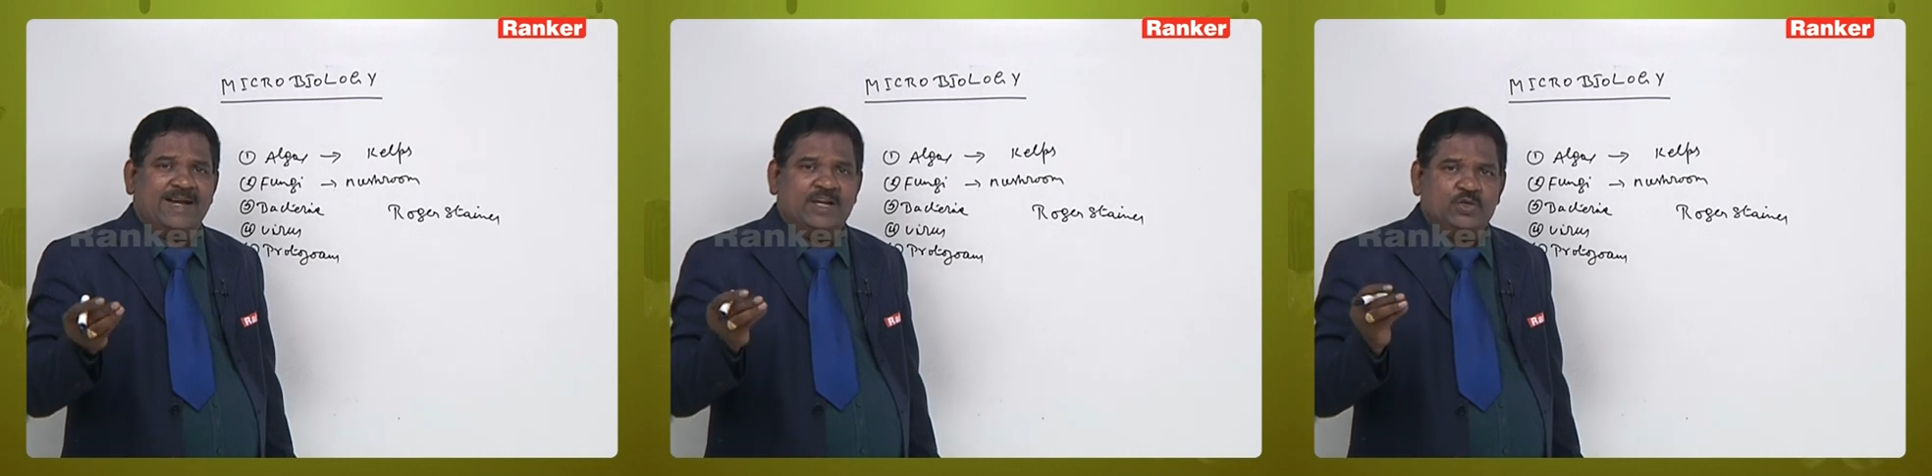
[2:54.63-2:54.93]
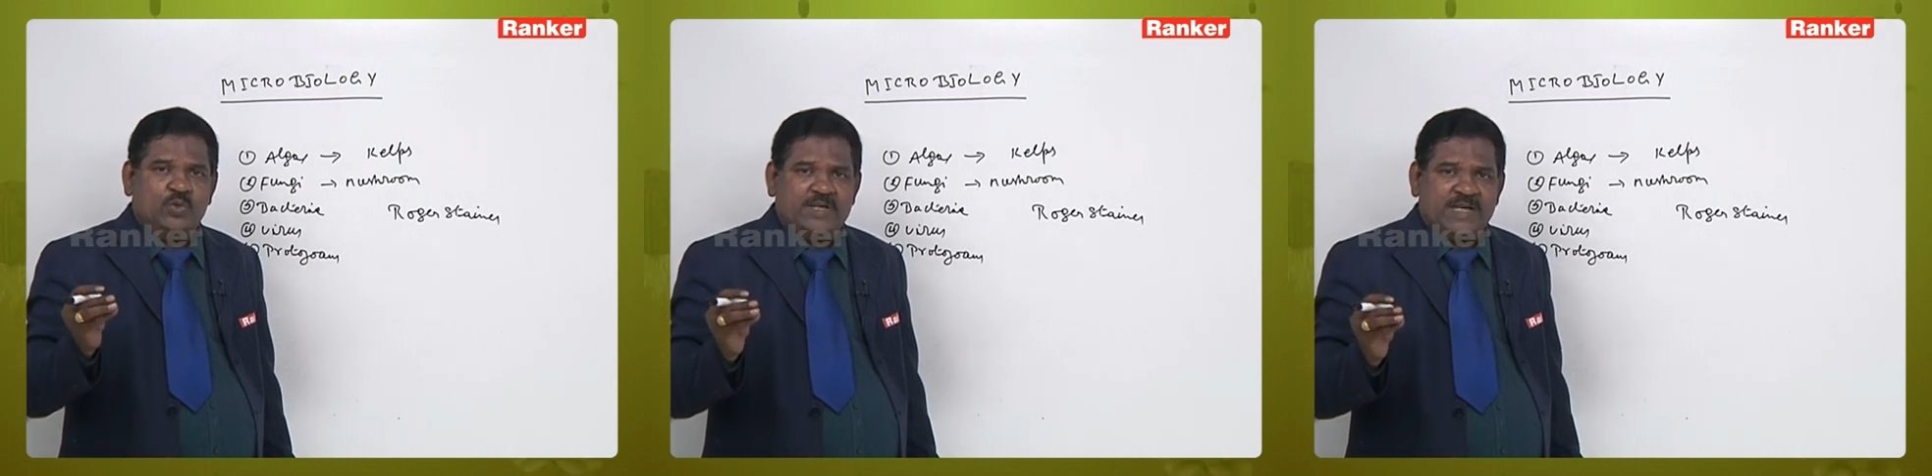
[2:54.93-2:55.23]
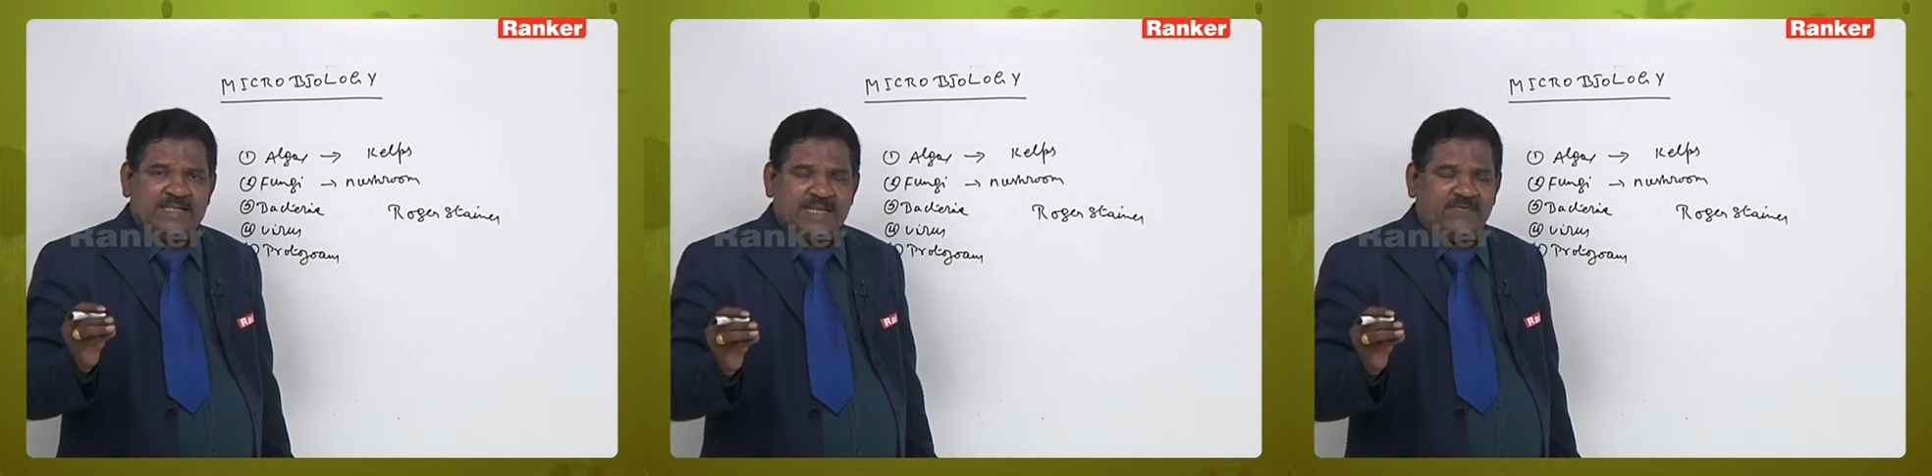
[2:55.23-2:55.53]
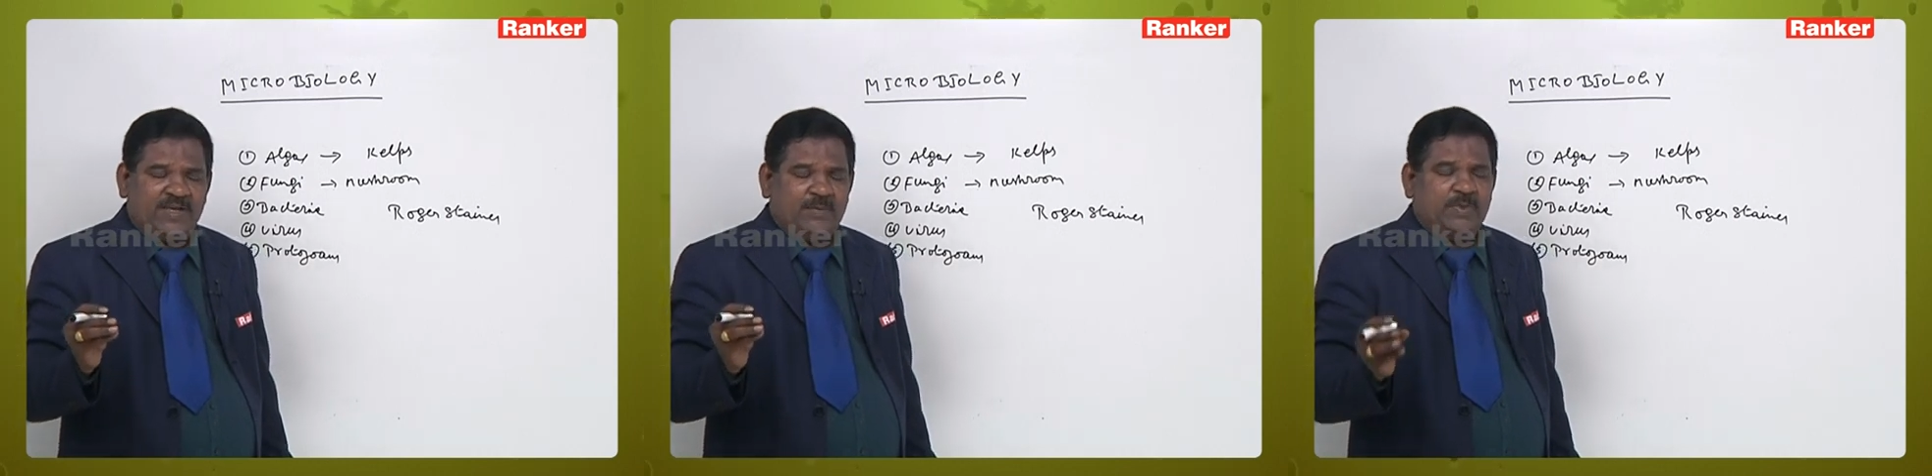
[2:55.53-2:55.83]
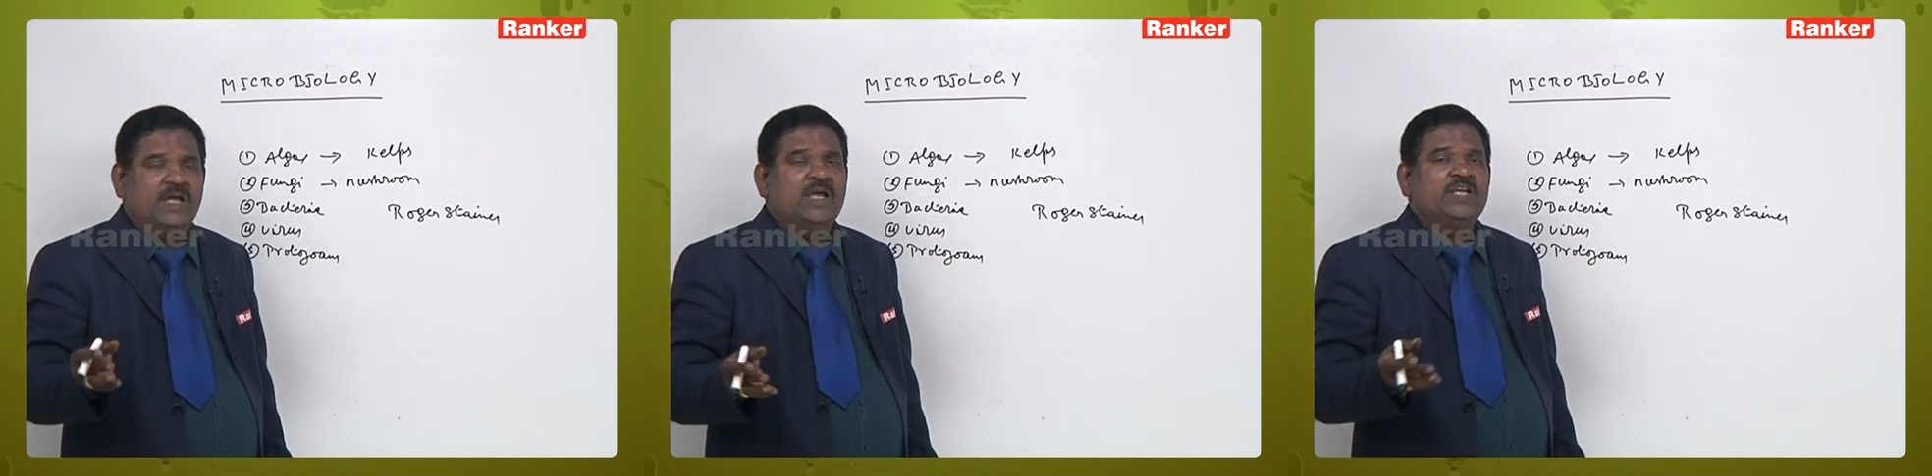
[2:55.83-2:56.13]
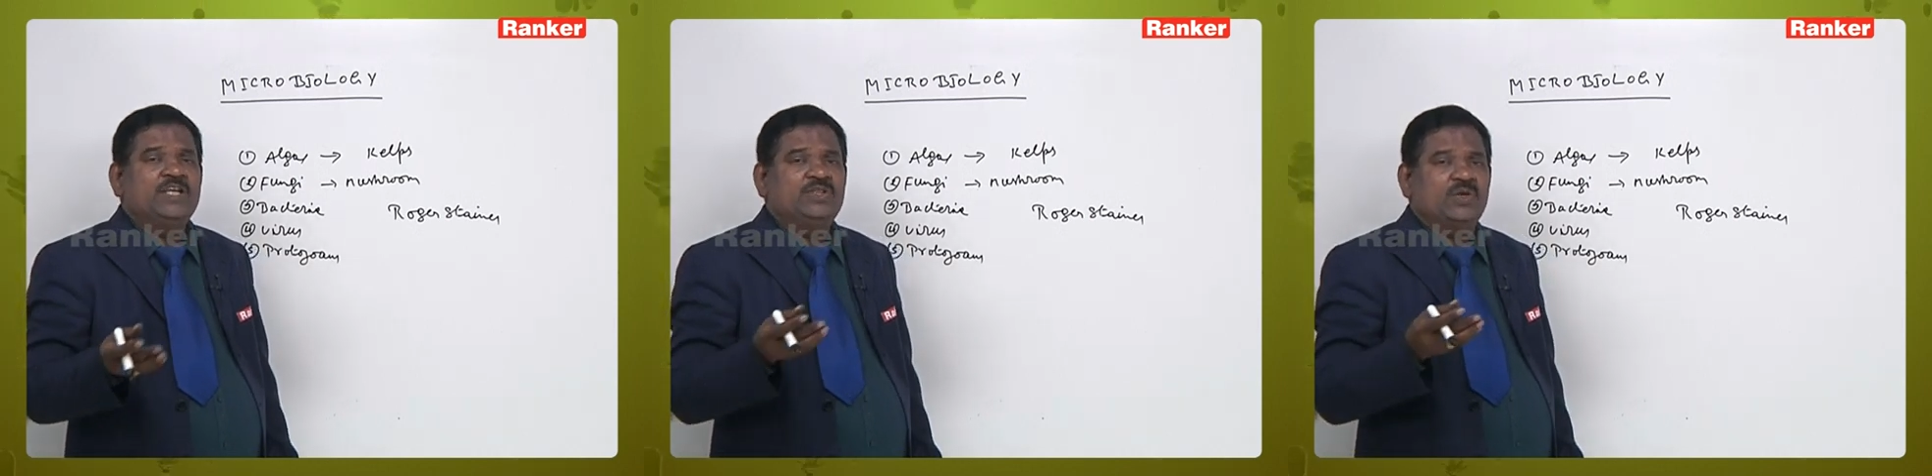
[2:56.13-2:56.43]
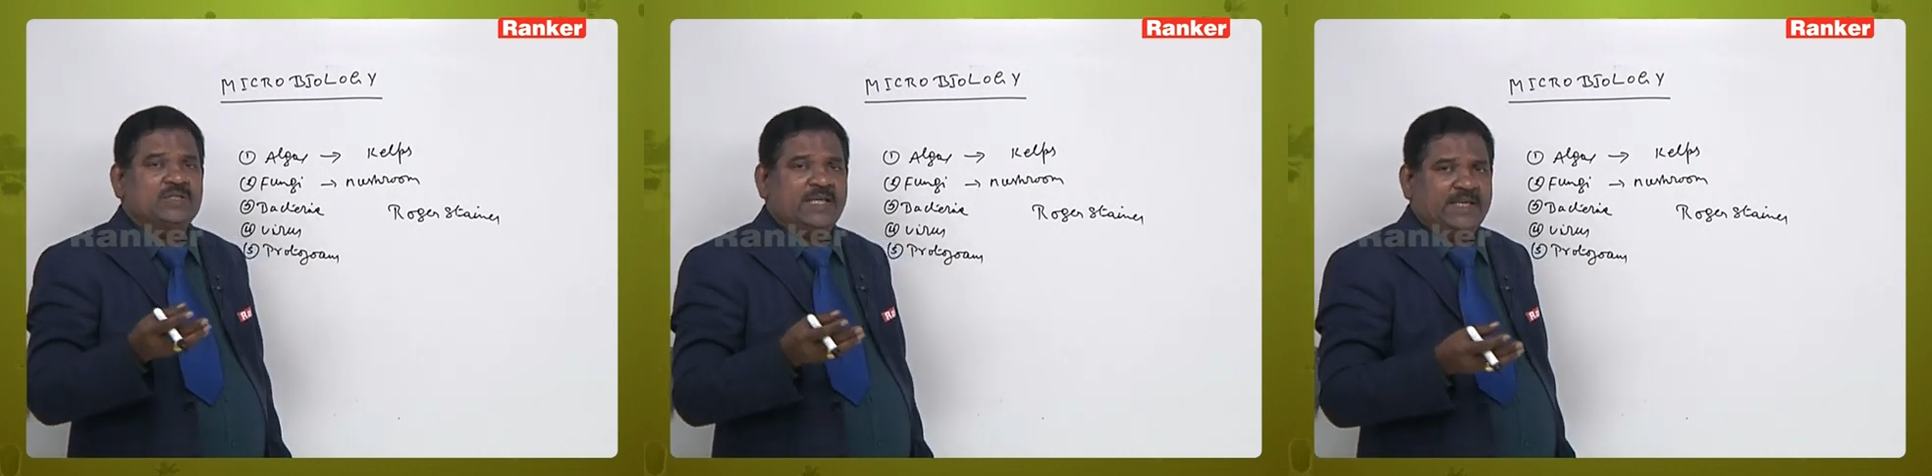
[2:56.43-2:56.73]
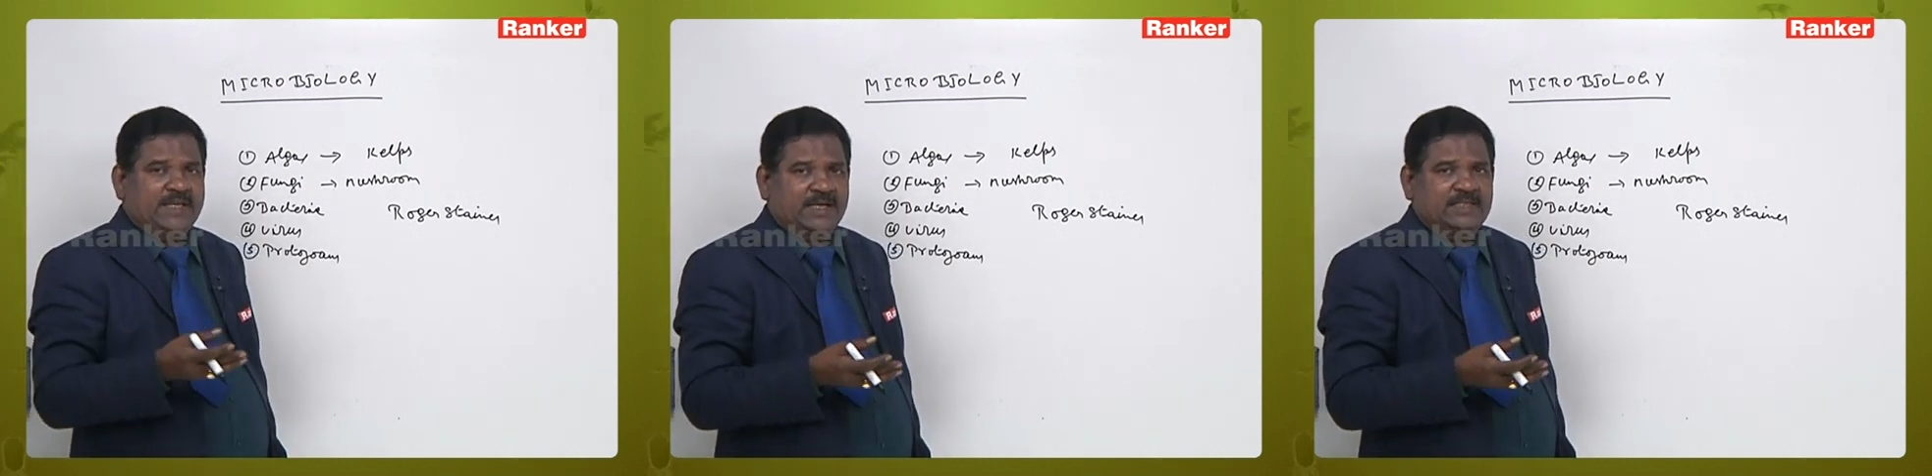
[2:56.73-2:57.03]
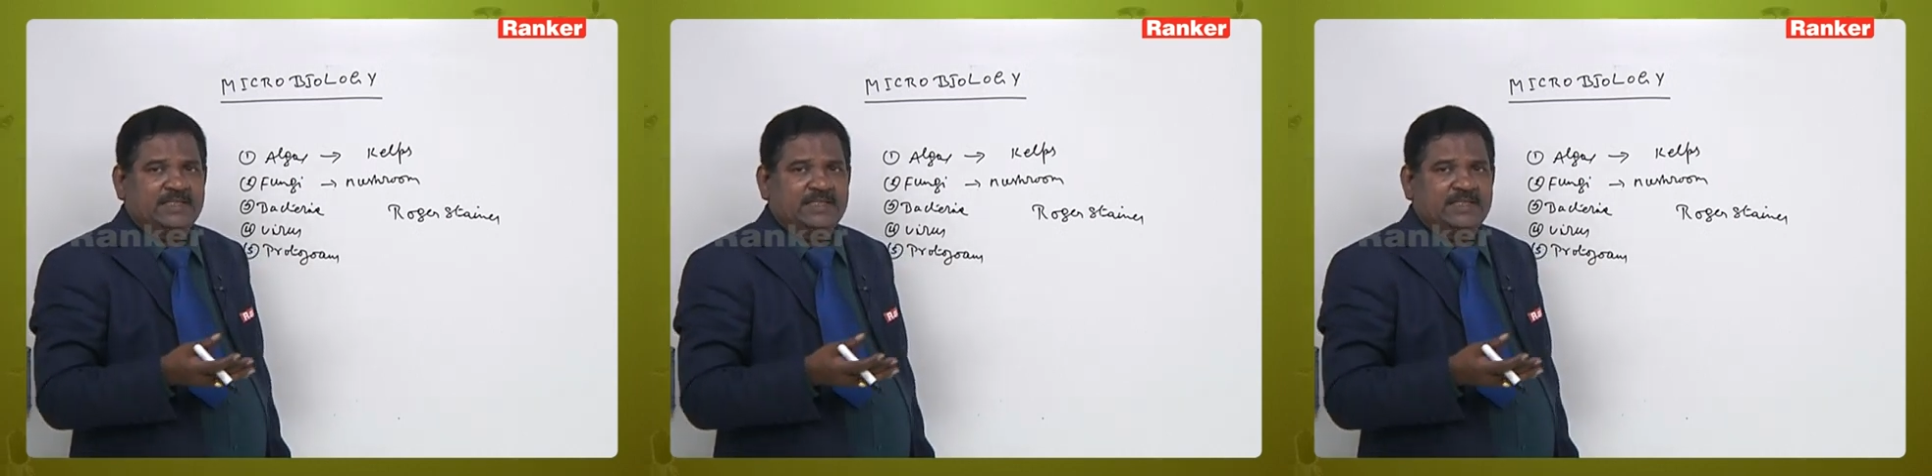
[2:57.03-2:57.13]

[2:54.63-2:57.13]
and nutrient available in those areas,